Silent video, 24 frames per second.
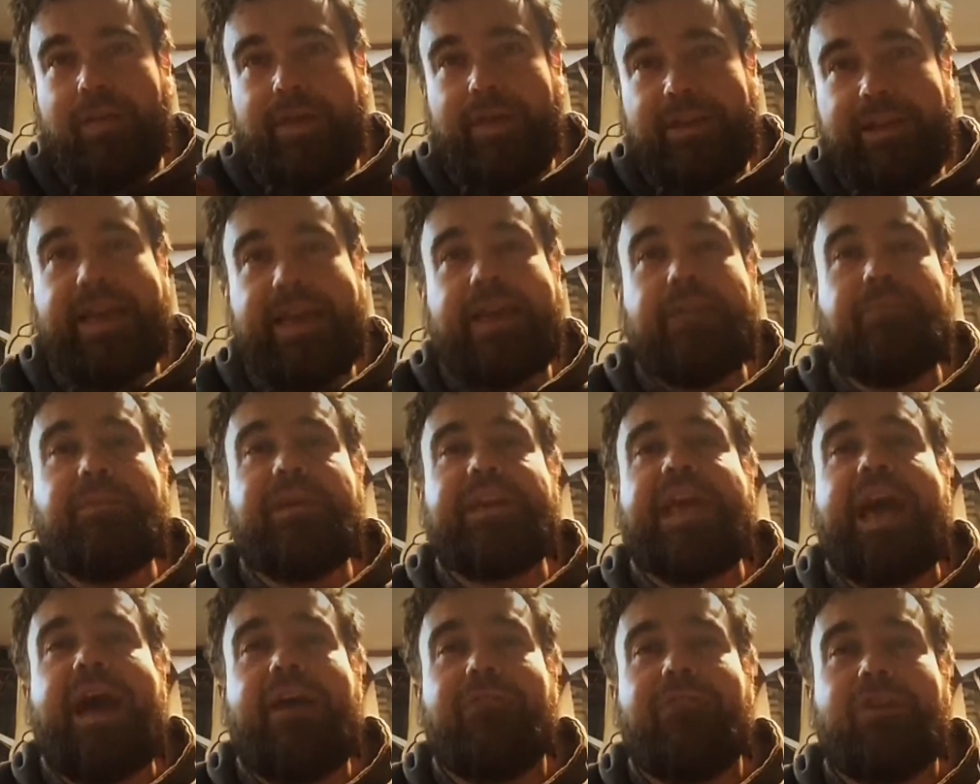Then came
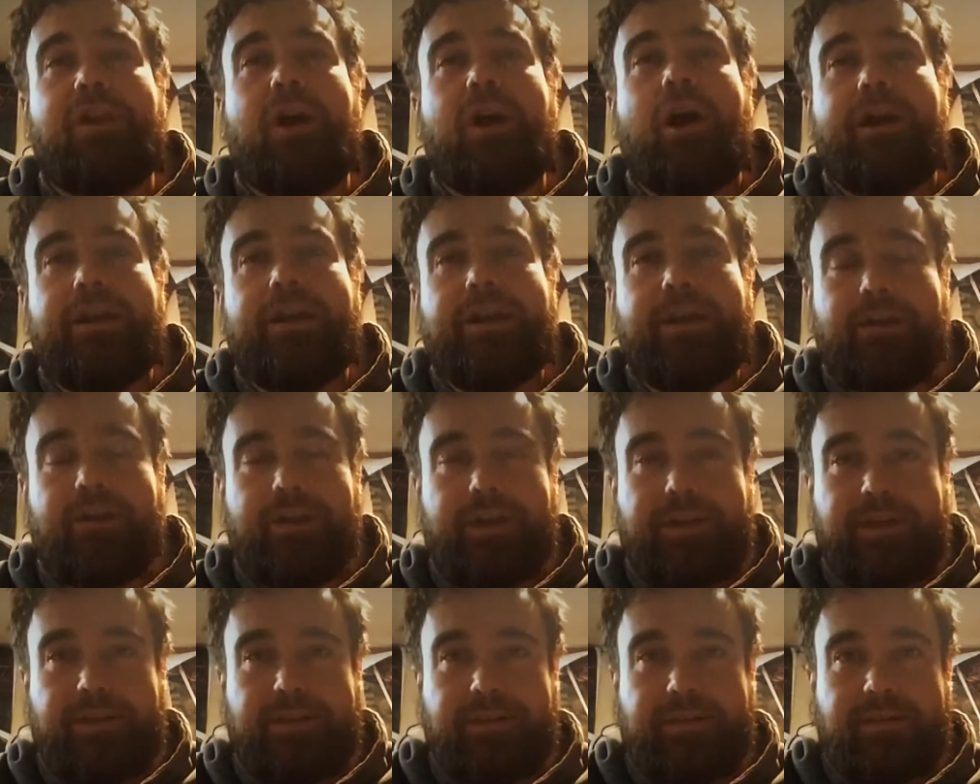the Kavanaugh
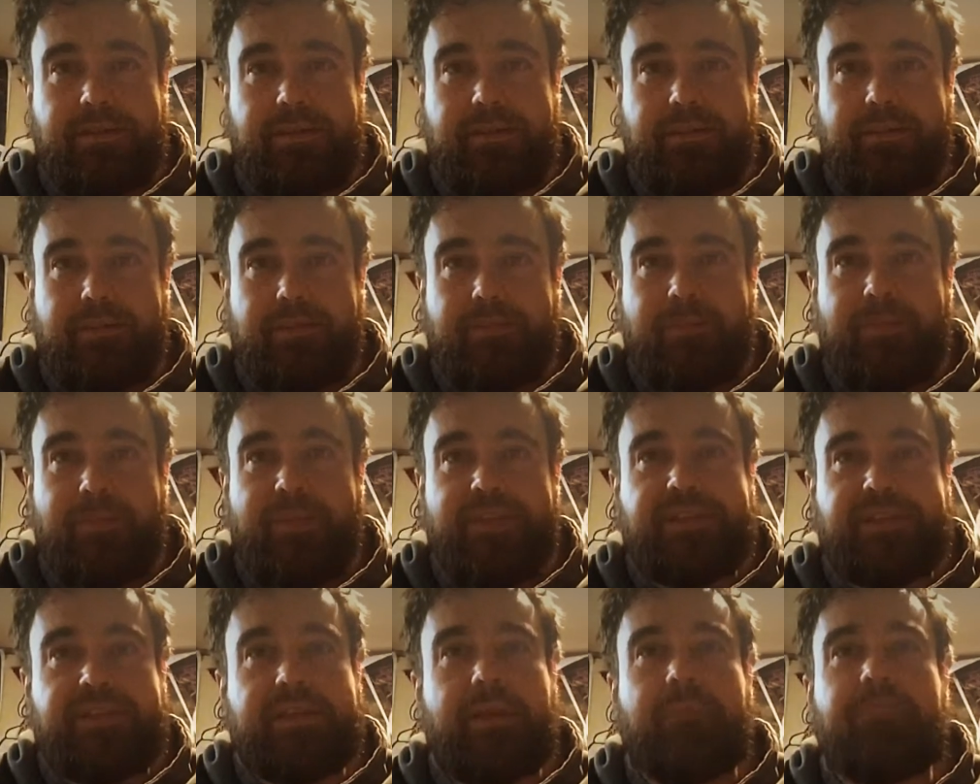hearings.
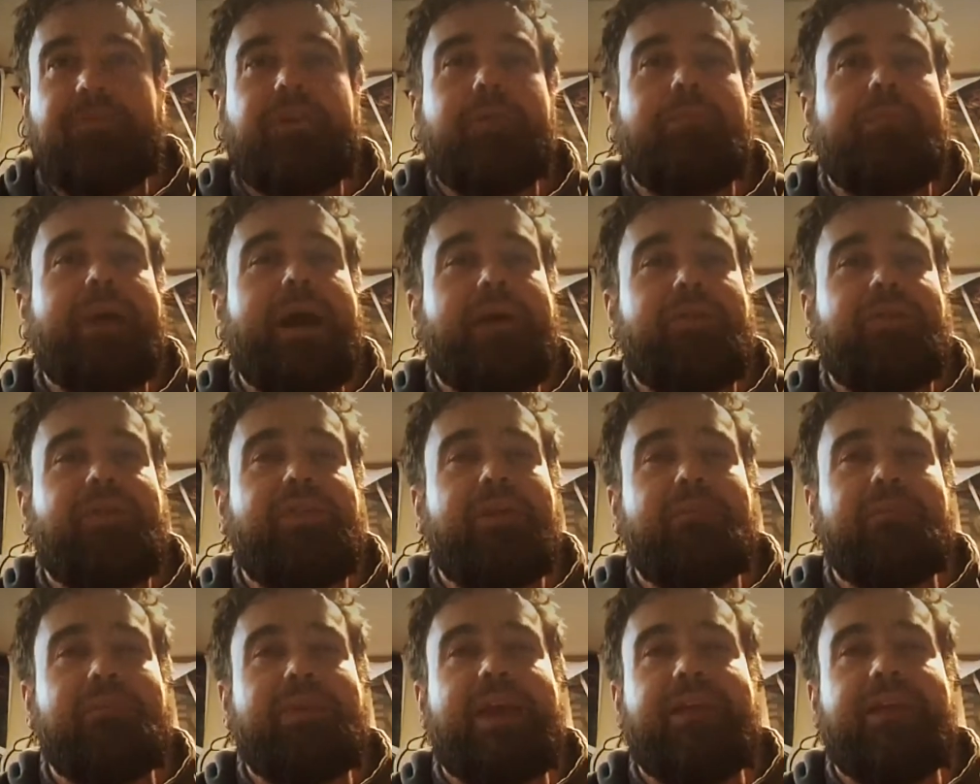And something about
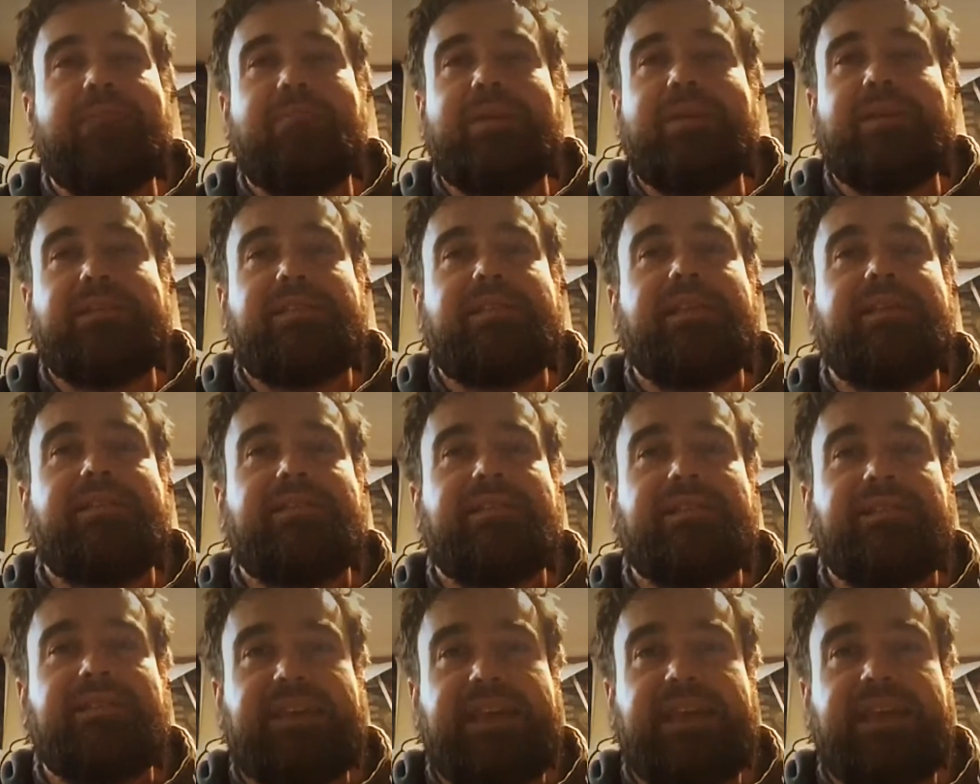them gave me a
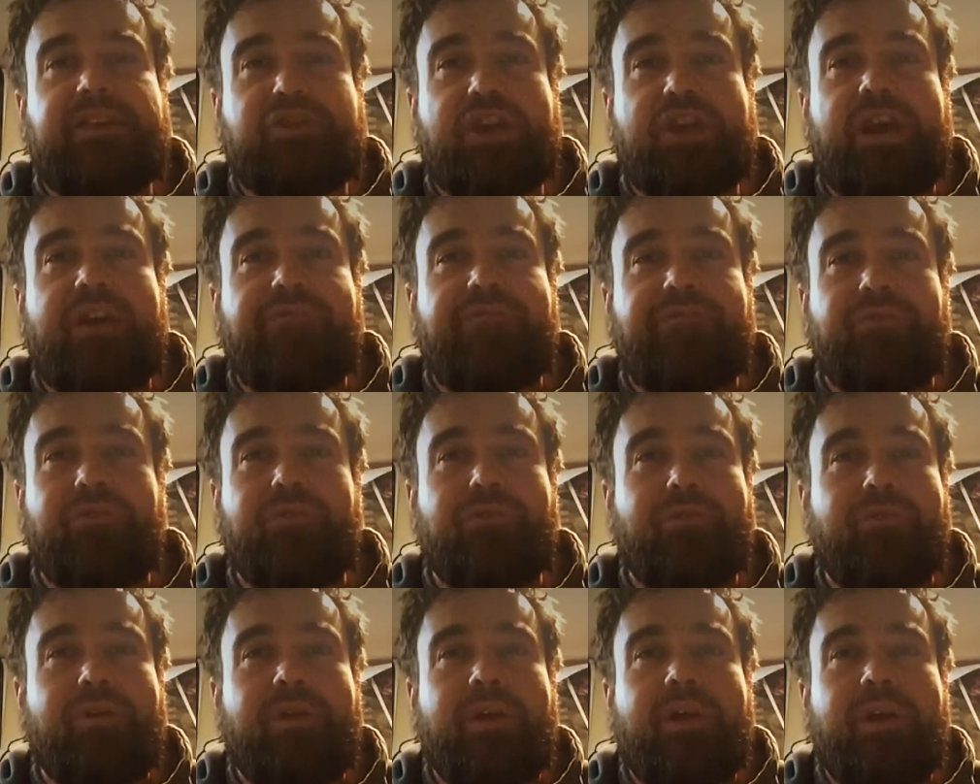sense of deja
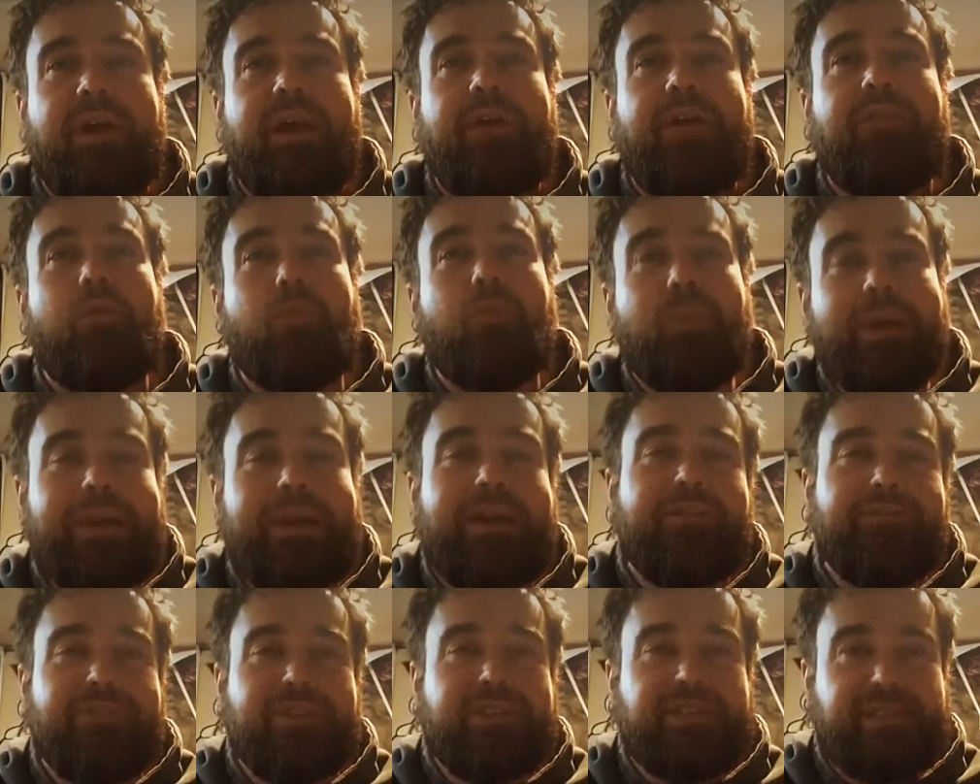vu, and the
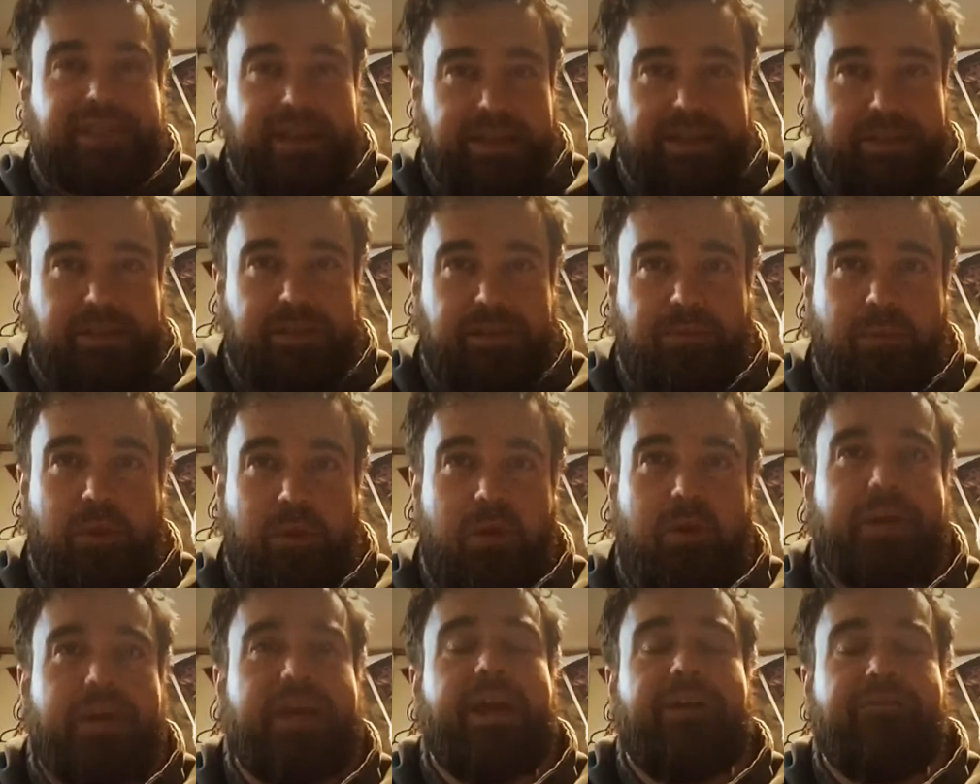week of his
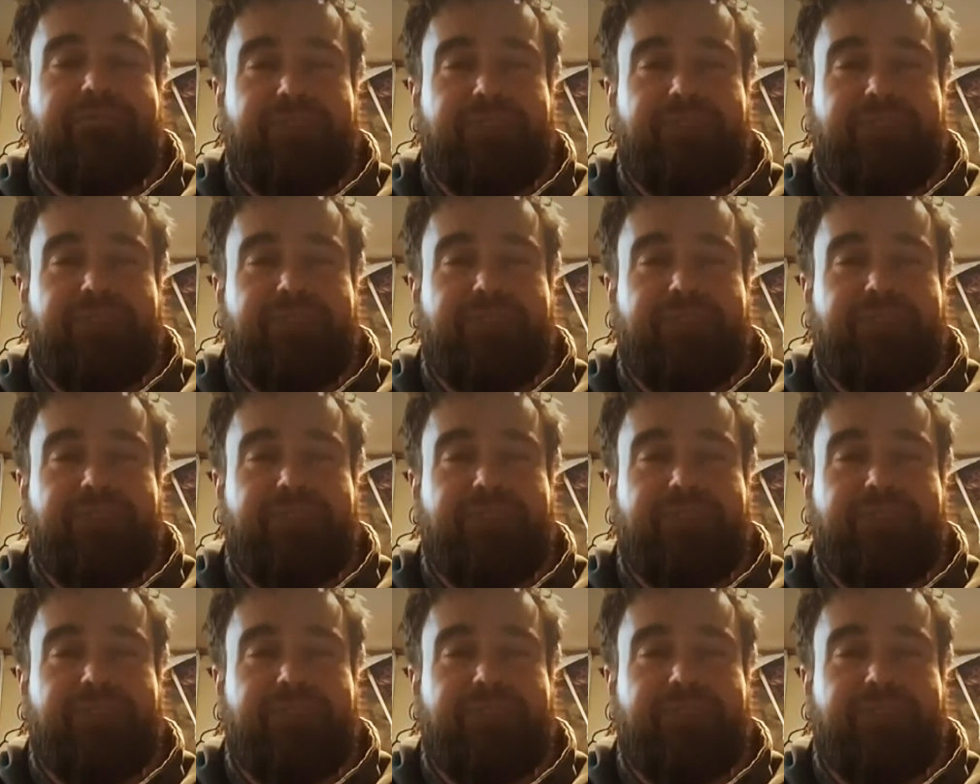testimony